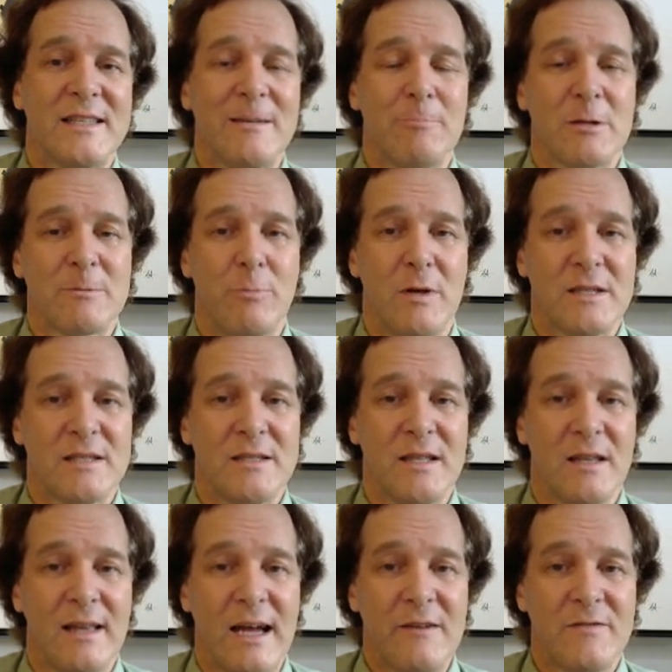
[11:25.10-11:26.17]
in C++,
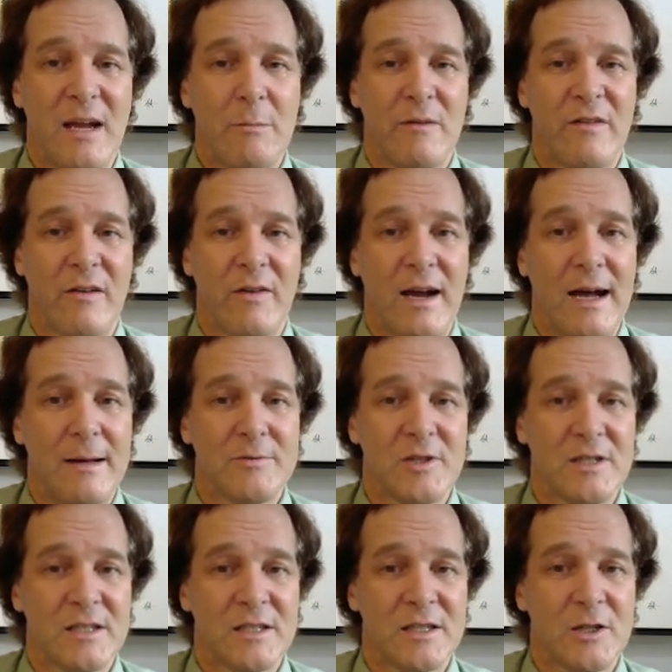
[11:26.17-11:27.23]
the lifetime of every
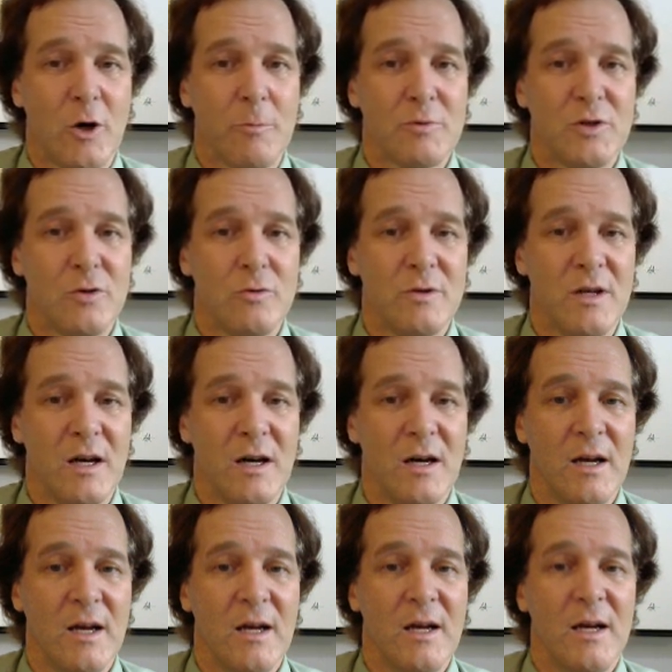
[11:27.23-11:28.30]
object is scoped
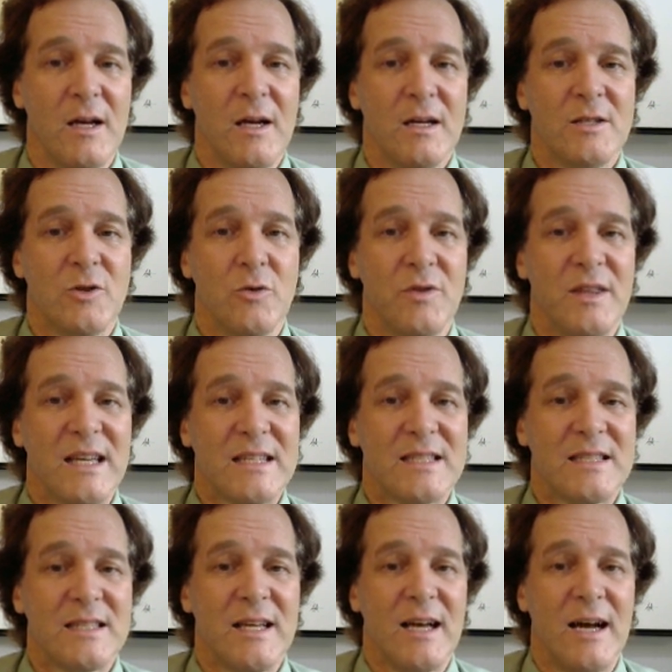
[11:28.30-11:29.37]
to
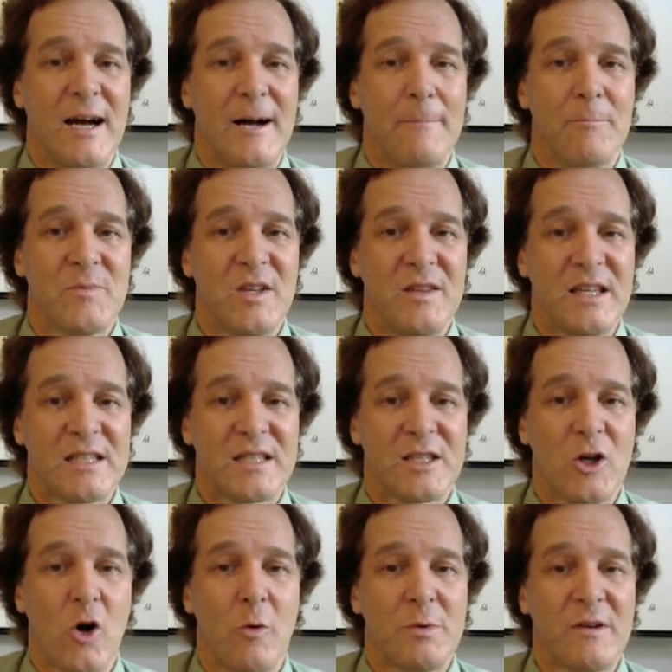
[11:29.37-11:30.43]
this
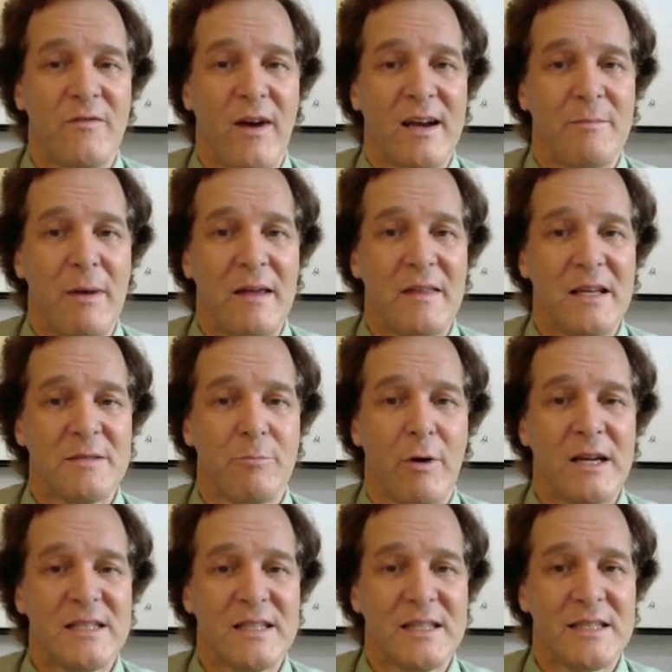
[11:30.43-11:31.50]
scope defined by these
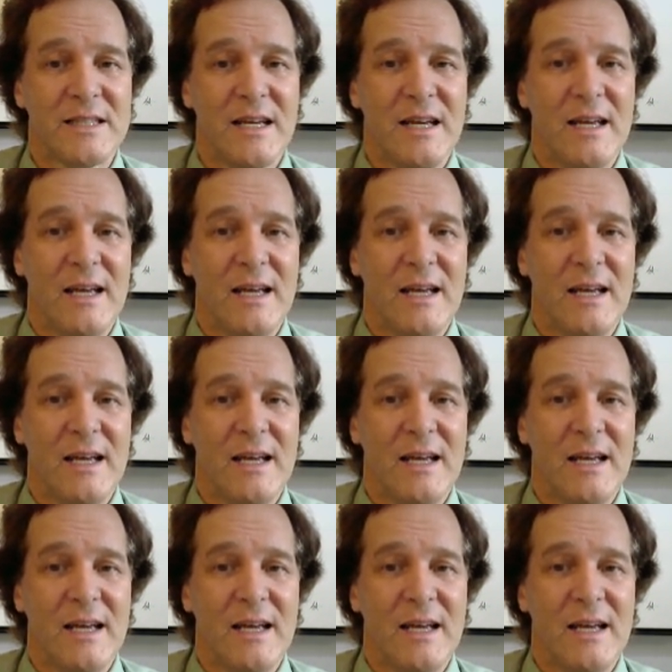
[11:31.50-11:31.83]
braces.